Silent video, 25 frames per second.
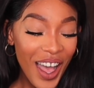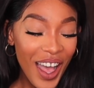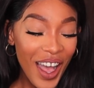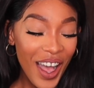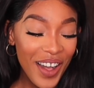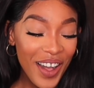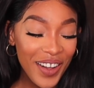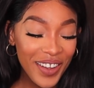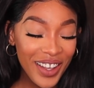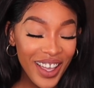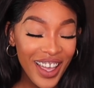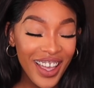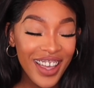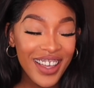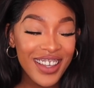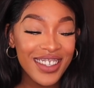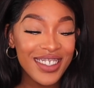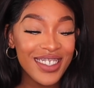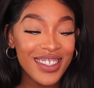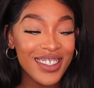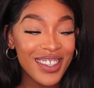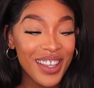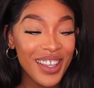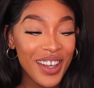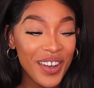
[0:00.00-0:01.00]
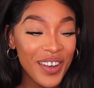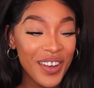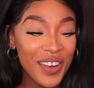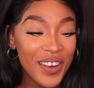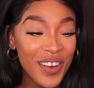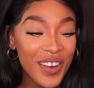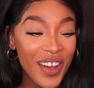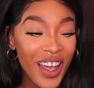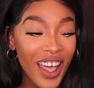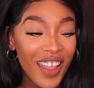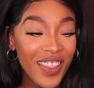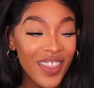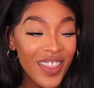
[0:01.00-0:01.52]
Okay,
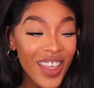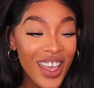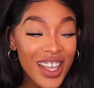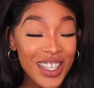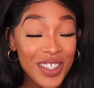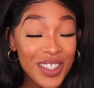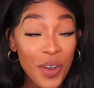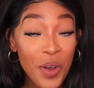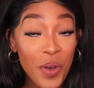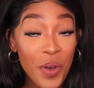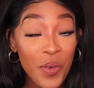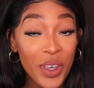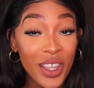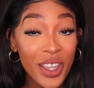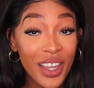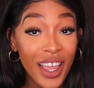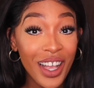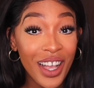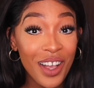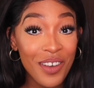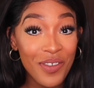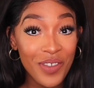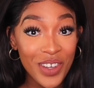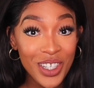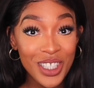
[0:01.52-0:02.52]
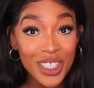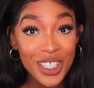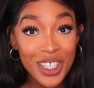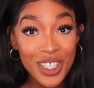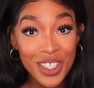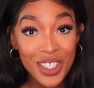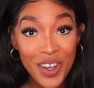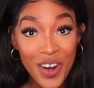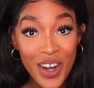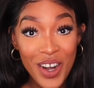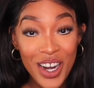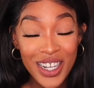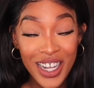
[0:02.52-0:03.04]
so that's when we like officially
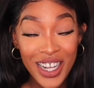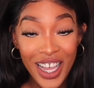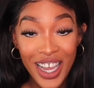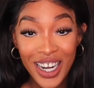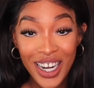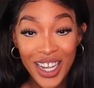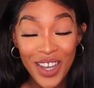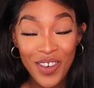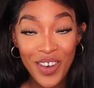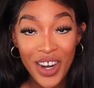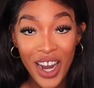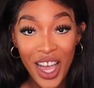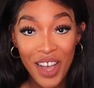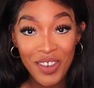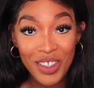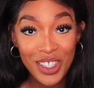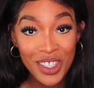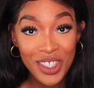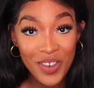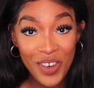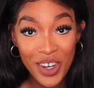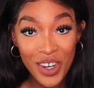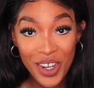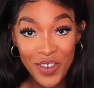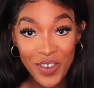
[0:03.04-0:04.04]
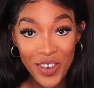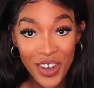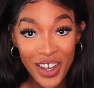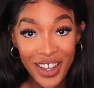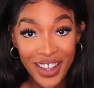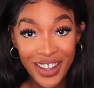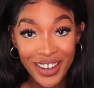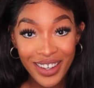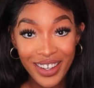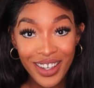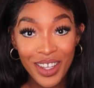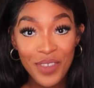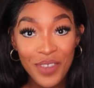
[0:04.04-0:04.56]
started dating, when I was
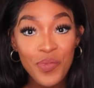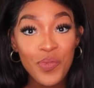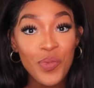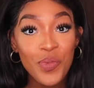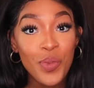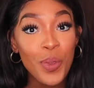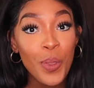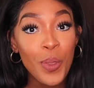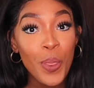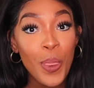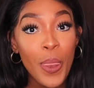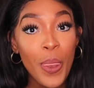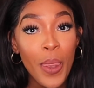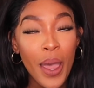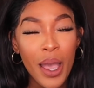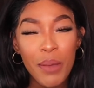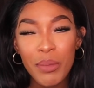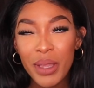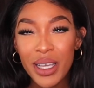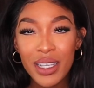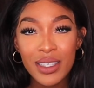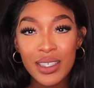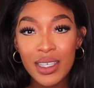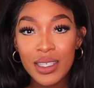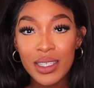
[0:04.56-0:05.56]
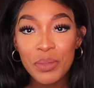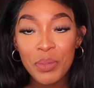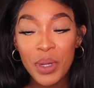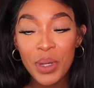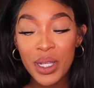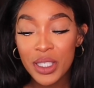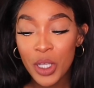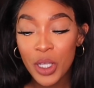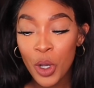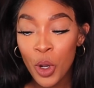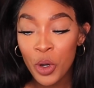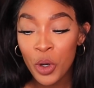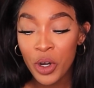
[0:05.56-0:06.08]
21. I'm like 6
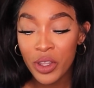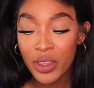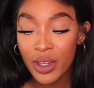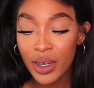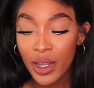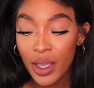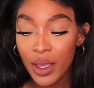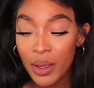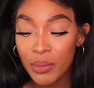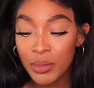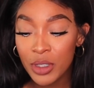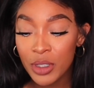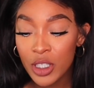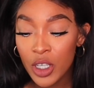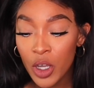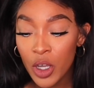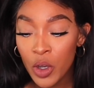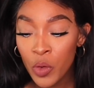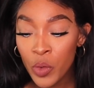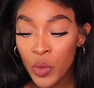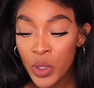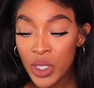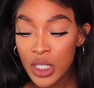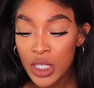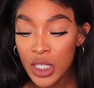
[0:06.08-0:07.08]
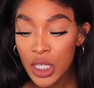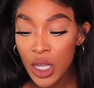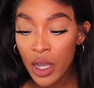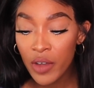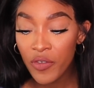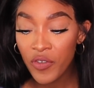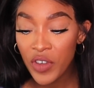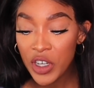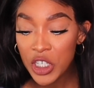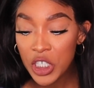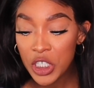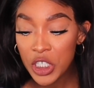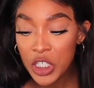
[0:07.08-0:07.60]
months older than him, so we
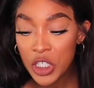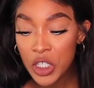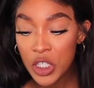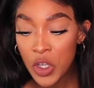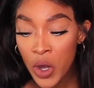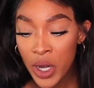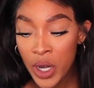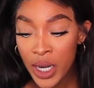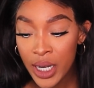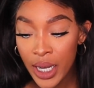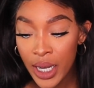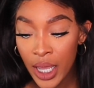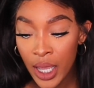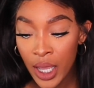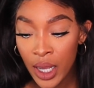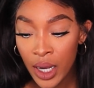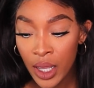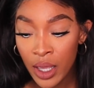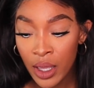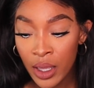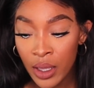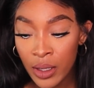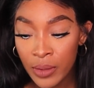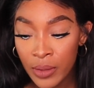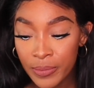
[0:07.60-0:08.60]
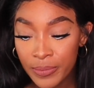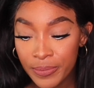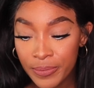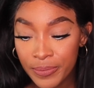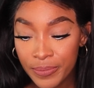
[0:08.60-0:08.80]
officially started dating